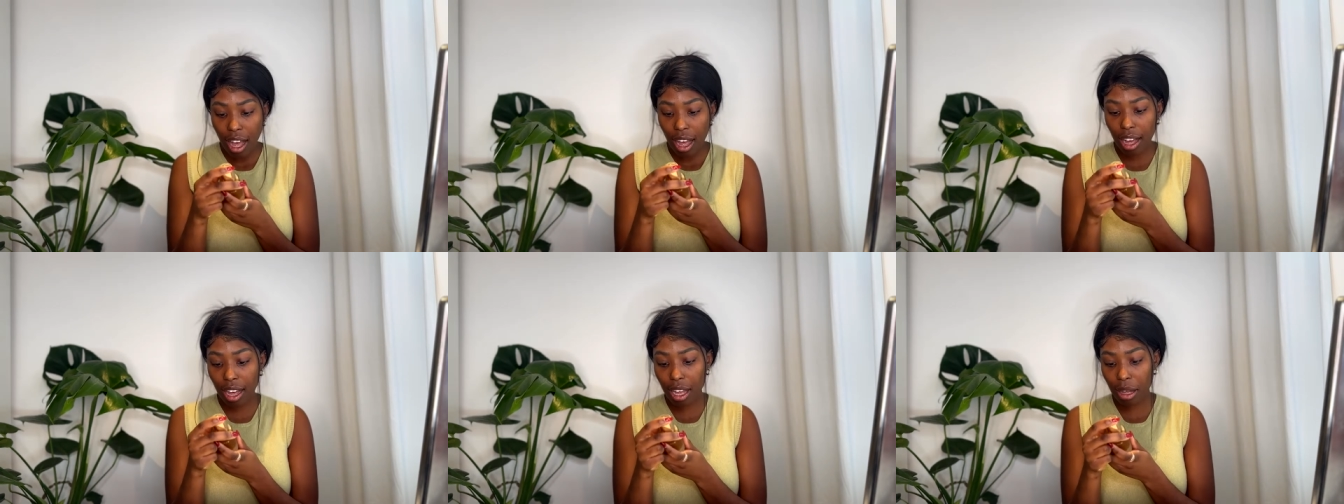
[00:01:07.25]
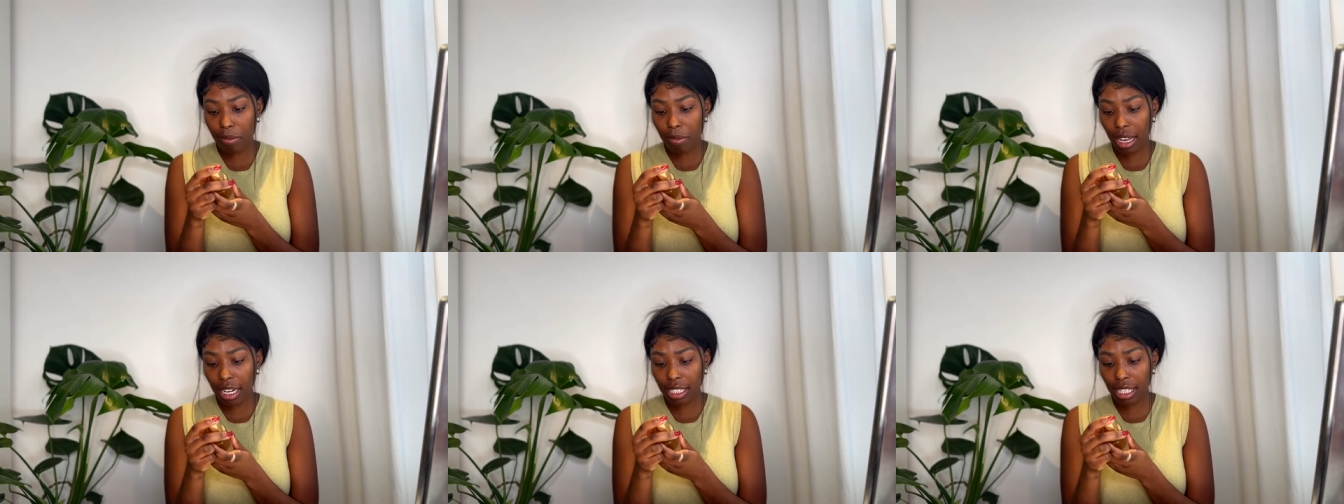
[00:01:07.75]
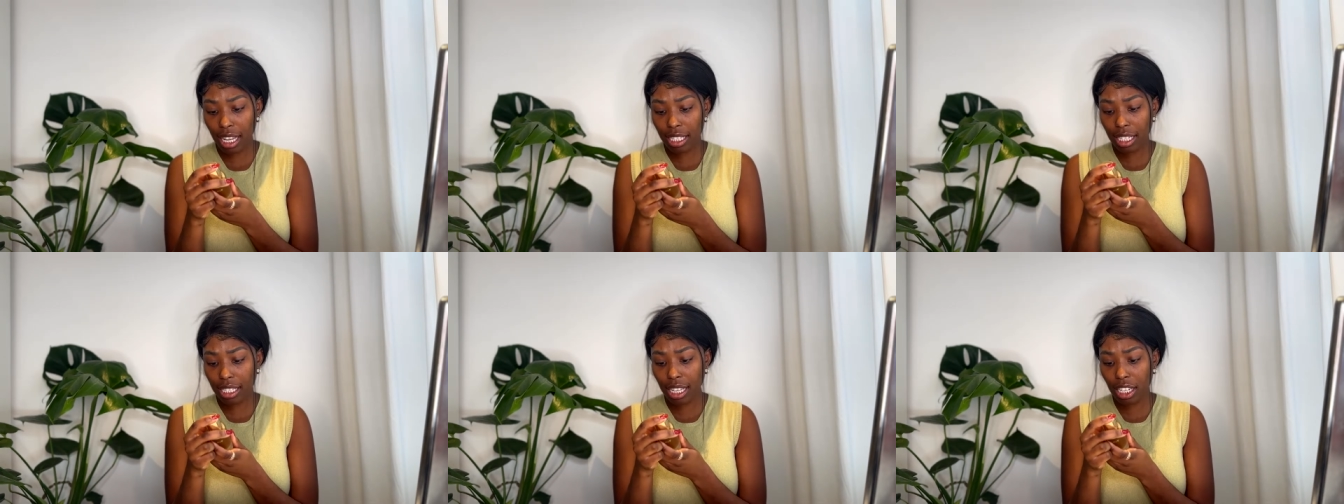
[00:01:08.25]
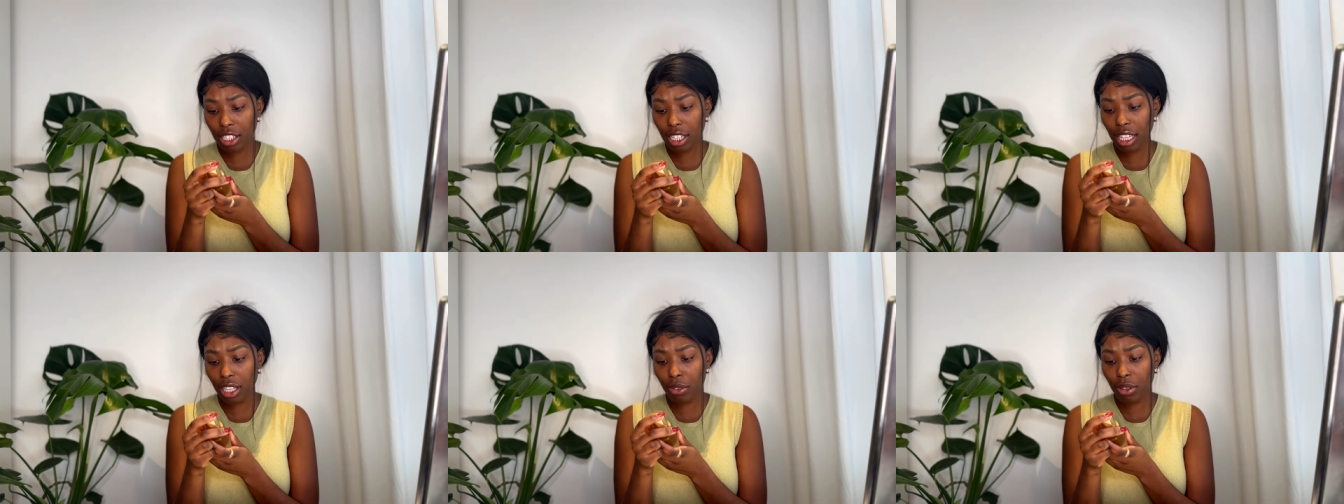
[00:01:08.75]
um, and it says essentially
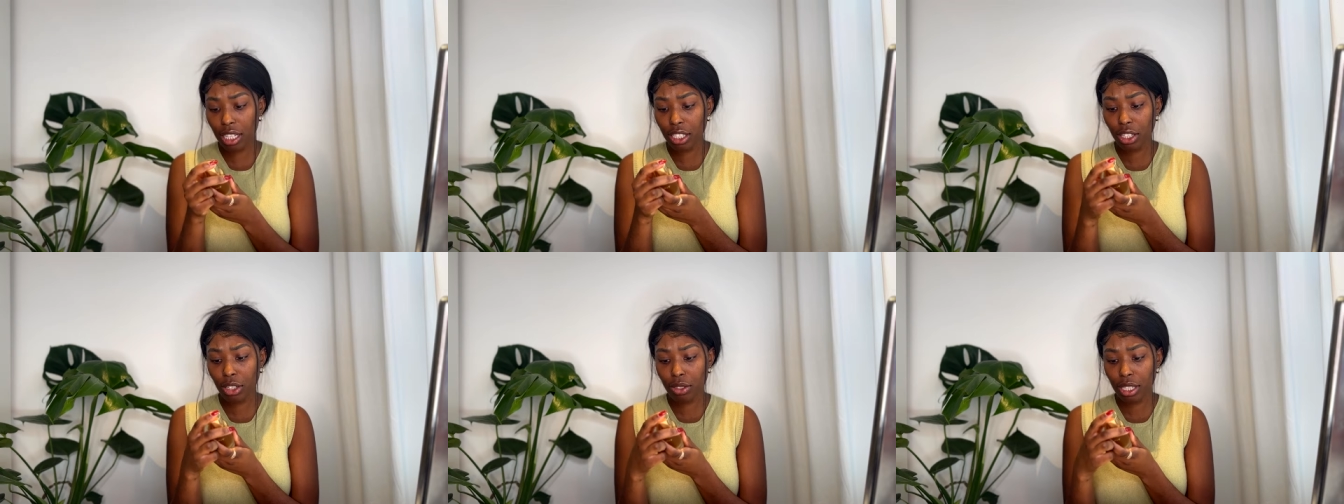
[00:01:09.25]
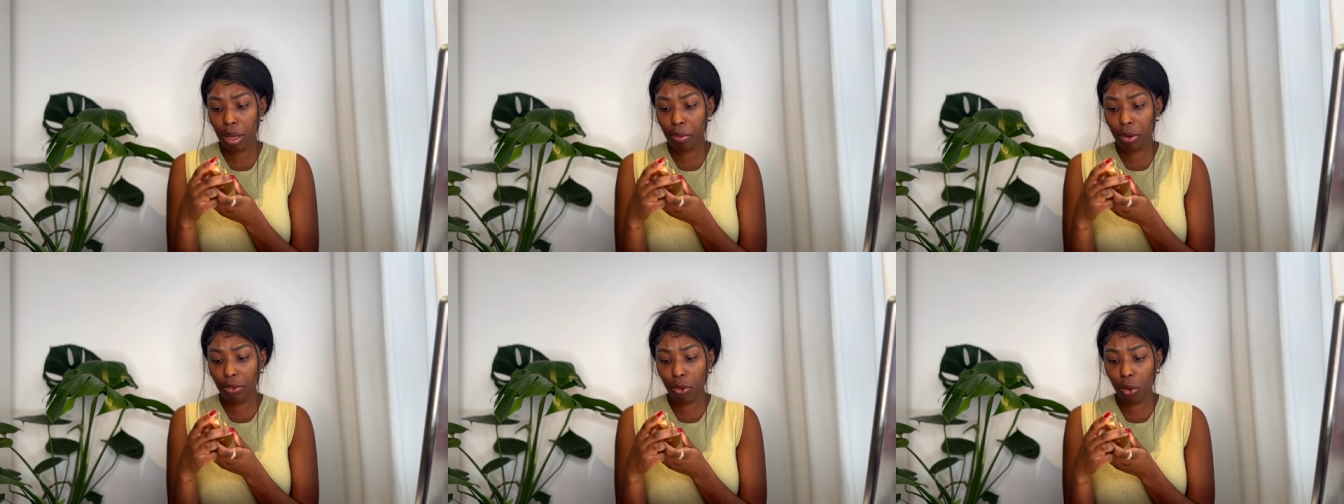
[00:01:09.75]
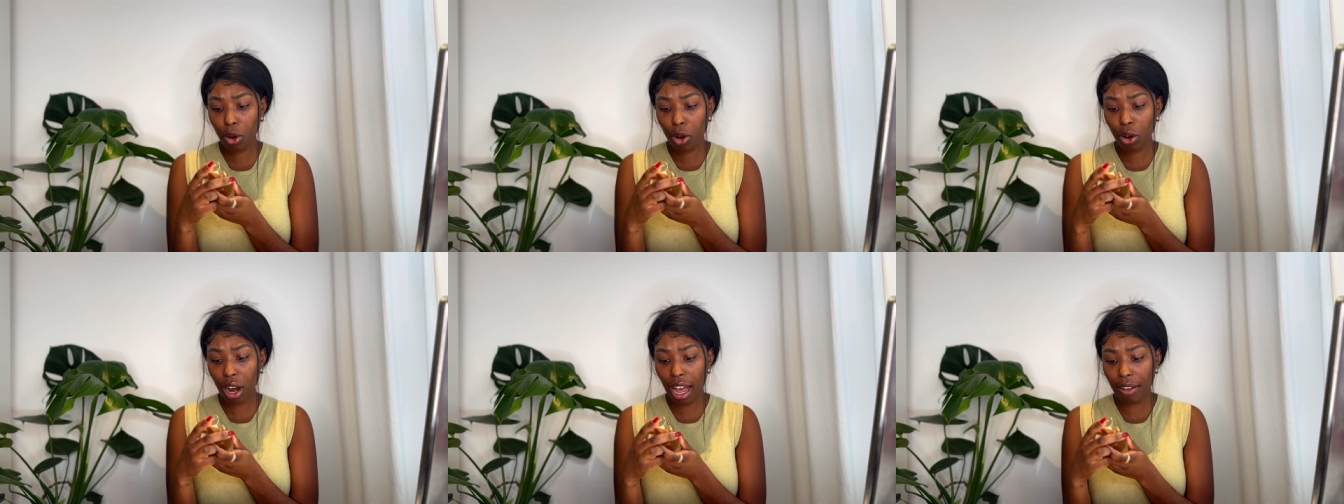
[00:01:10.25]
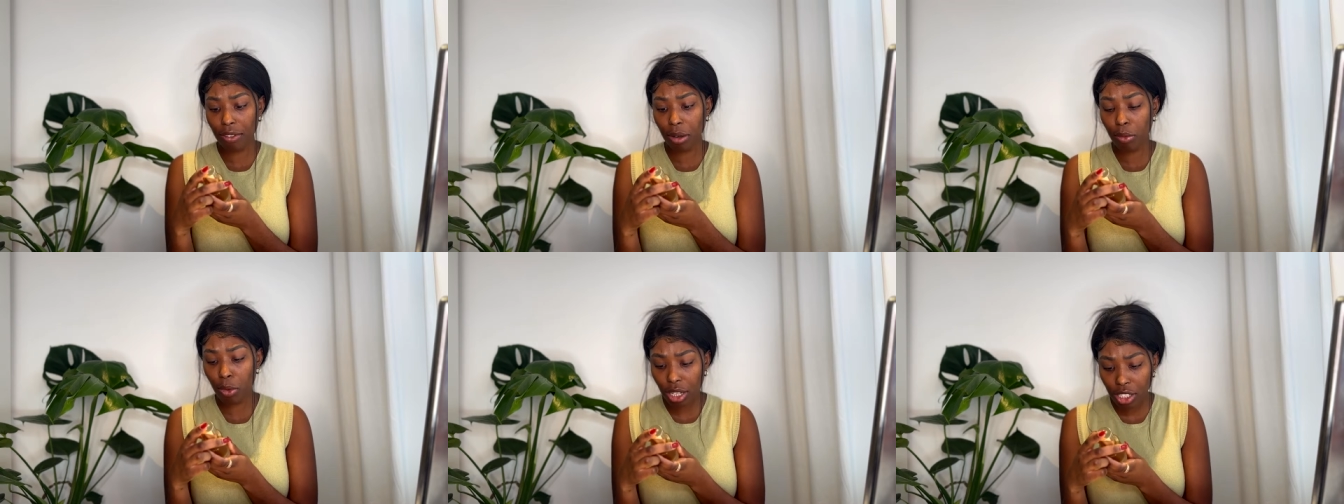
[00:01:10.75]
that you need to use it before or after
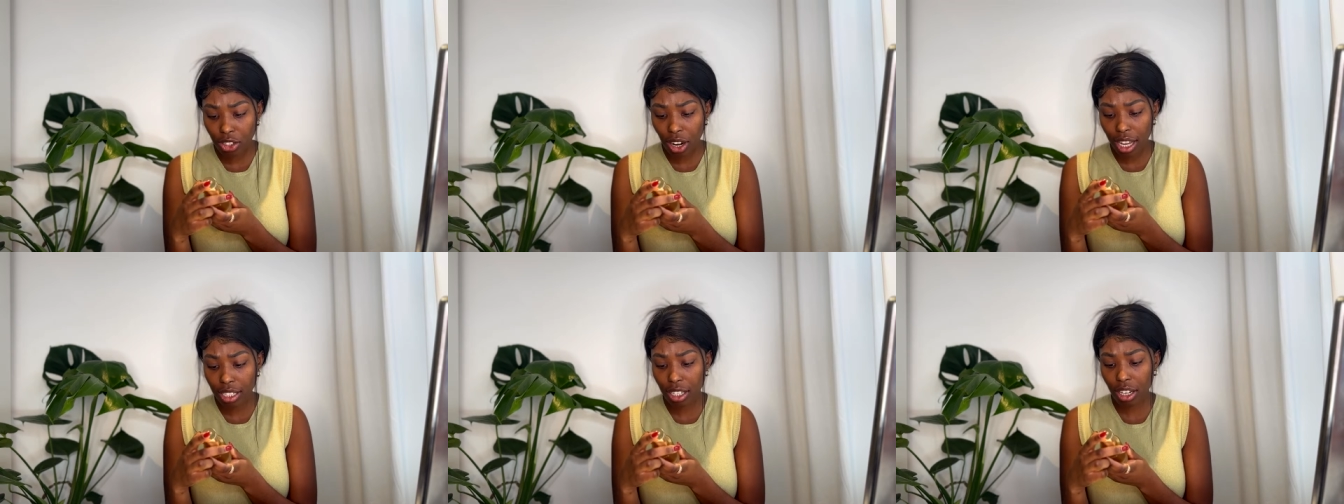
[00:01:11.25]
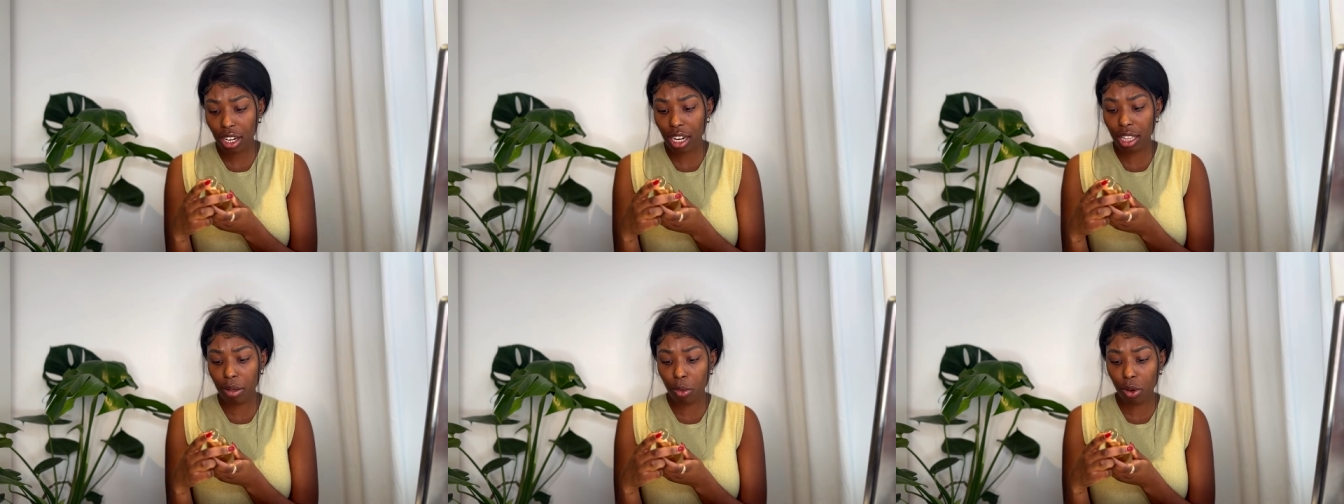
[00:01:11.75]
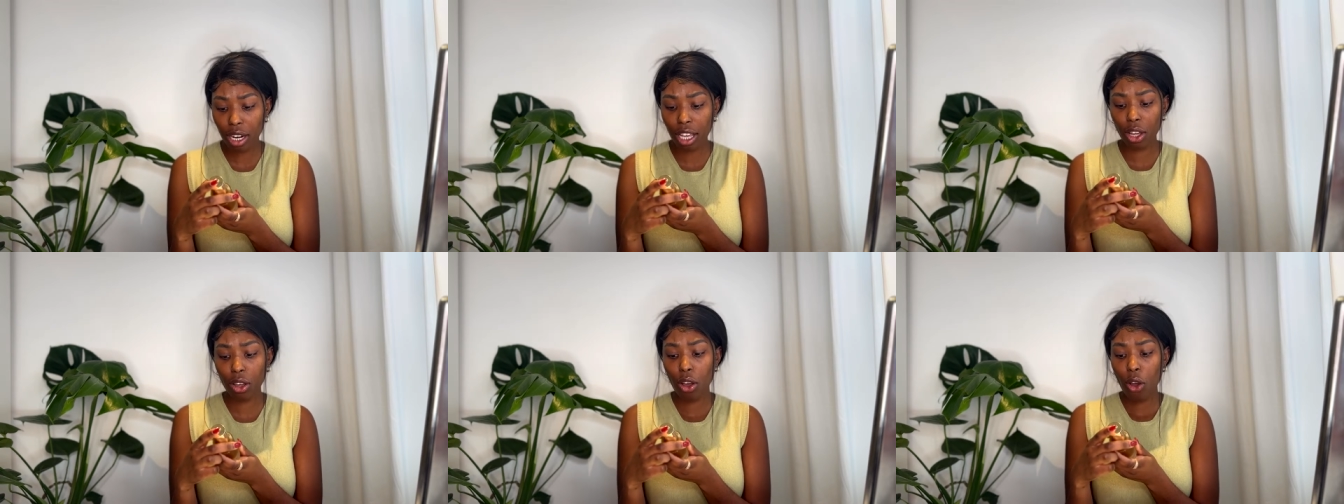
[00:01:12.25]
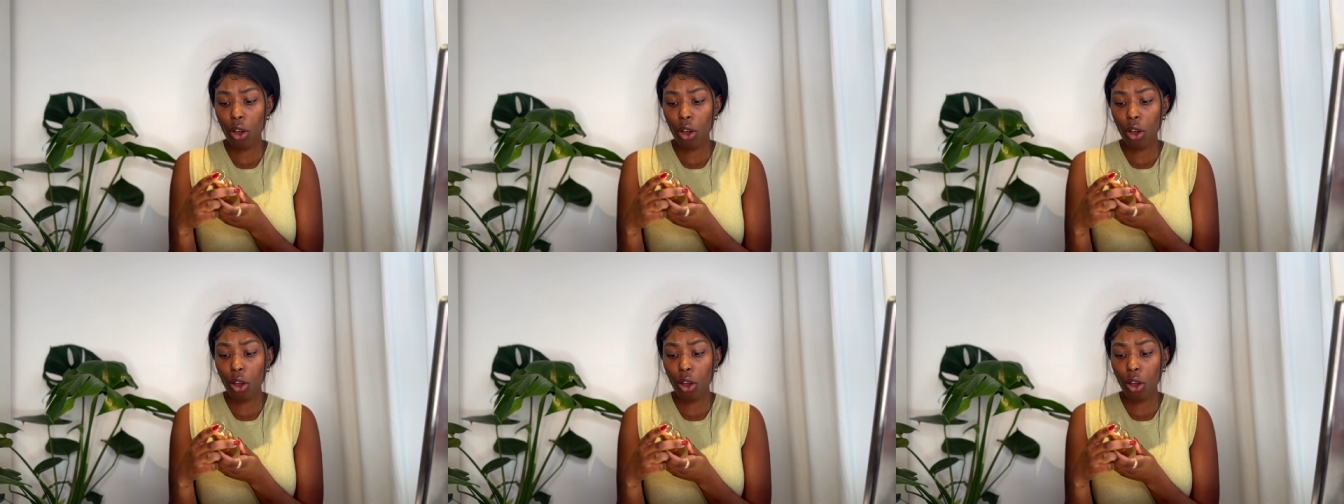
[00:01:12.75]
moisturizer in the morning